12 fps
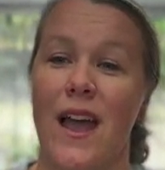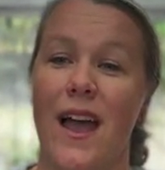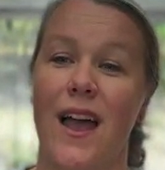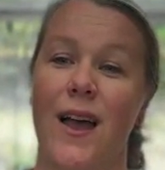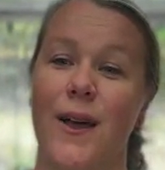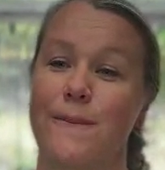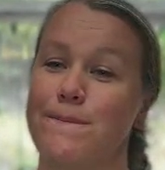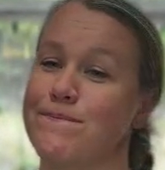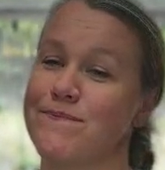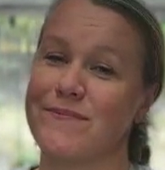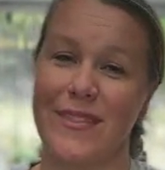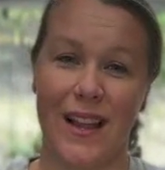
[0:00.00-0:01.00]
Um,
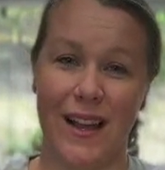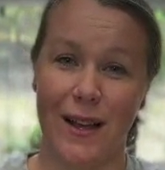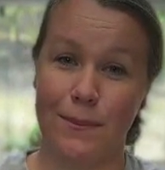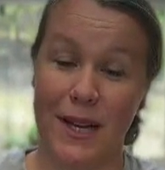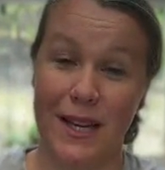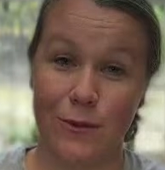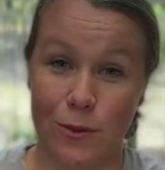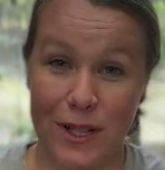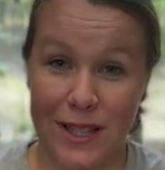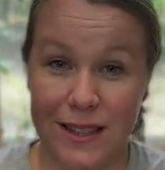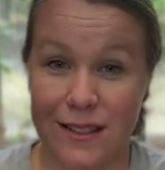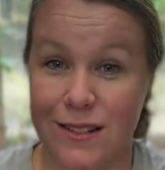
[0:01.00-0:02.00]
but
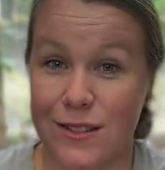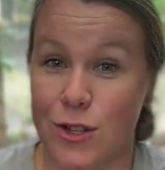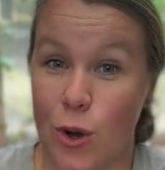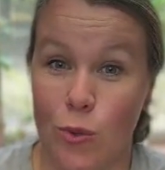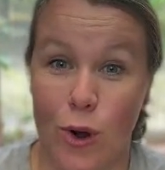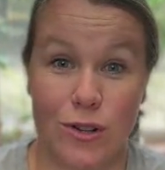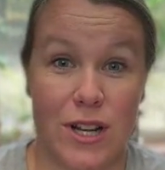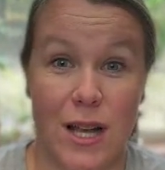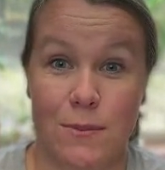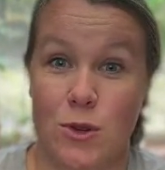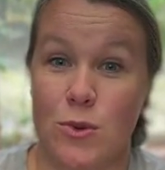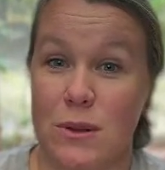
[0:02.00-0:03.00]
really, there's no wrong
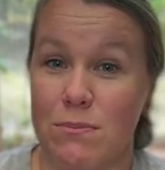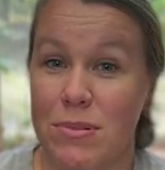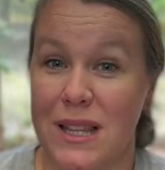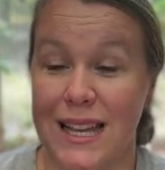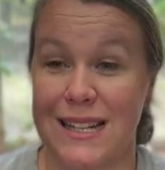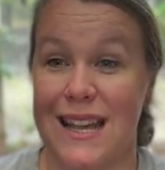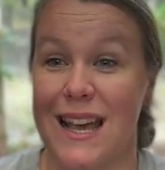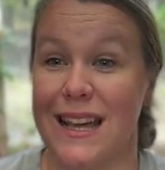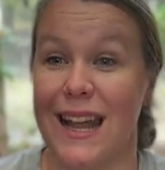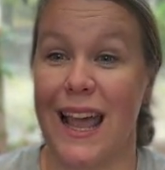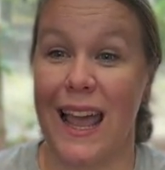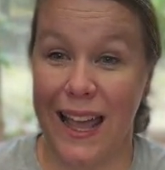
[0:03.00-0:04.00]
time. You can plant at
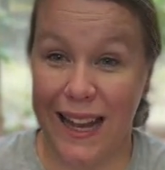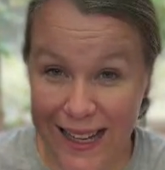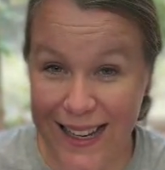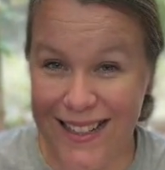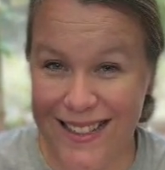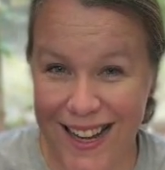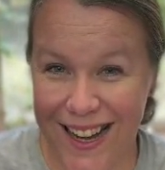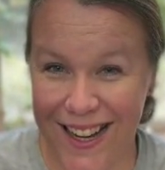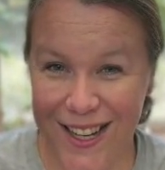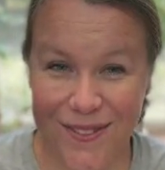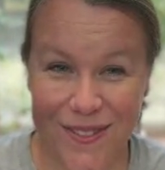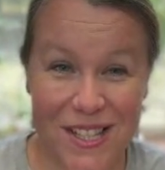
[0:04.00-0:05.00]
any
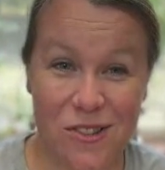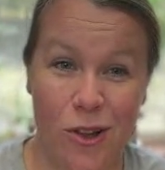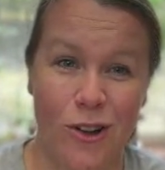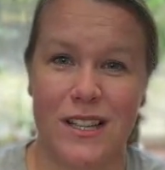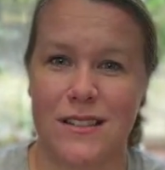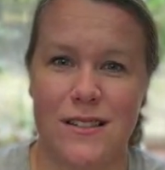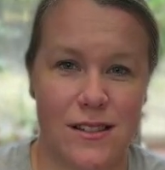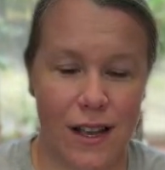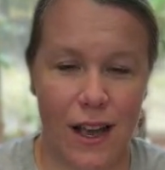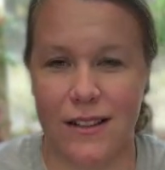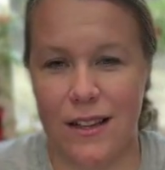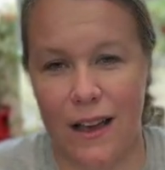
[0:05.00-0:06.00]
time as long as,
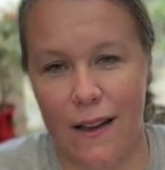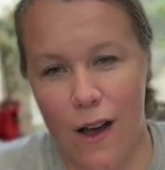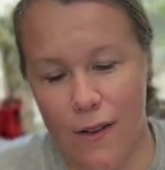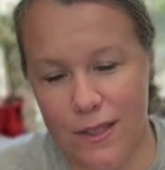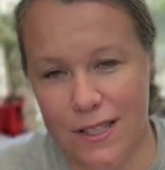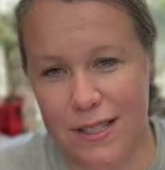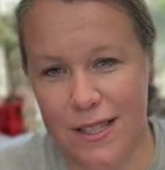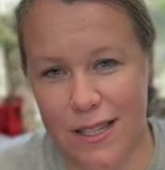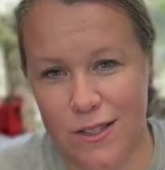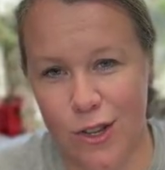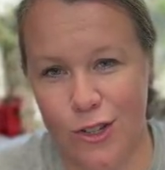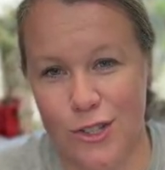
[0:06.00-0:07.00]
obviously,
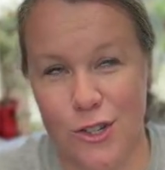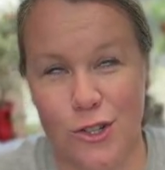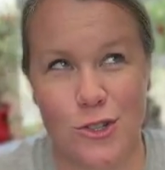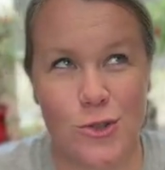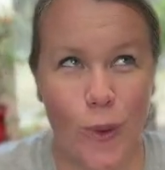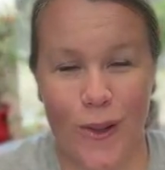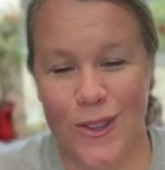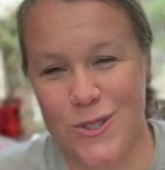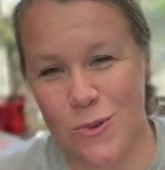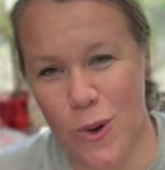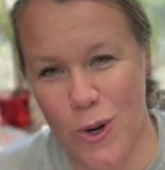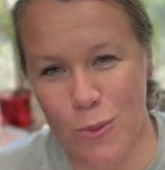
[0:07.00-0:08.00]
as long as your soil
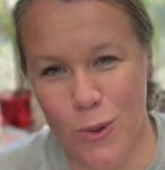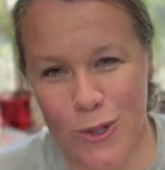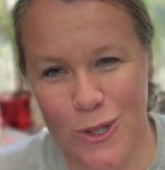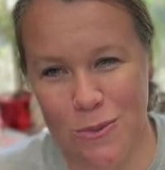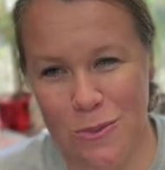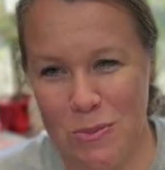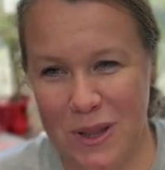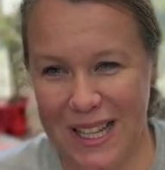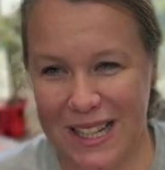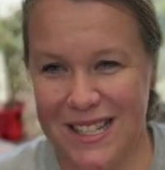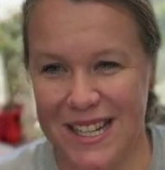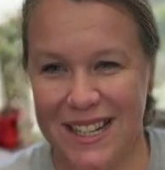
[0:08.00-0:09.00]
is workable, you can be
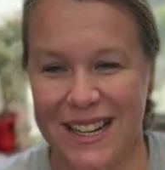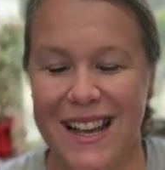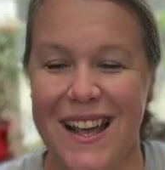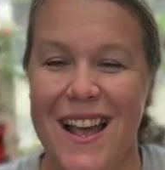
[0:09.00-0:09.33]
planting.